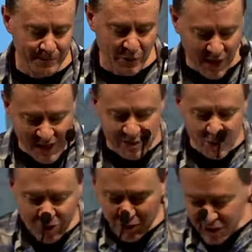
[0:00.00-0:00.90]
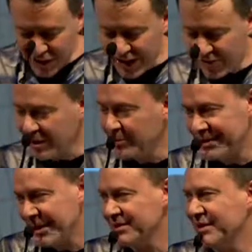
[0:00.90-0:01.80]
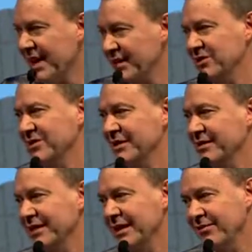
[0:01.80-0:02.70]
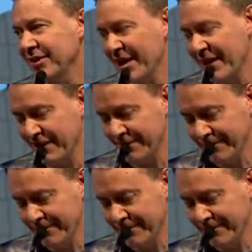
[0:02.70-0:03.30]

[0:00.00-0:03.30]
who has all the theory but doesn't actually live it out.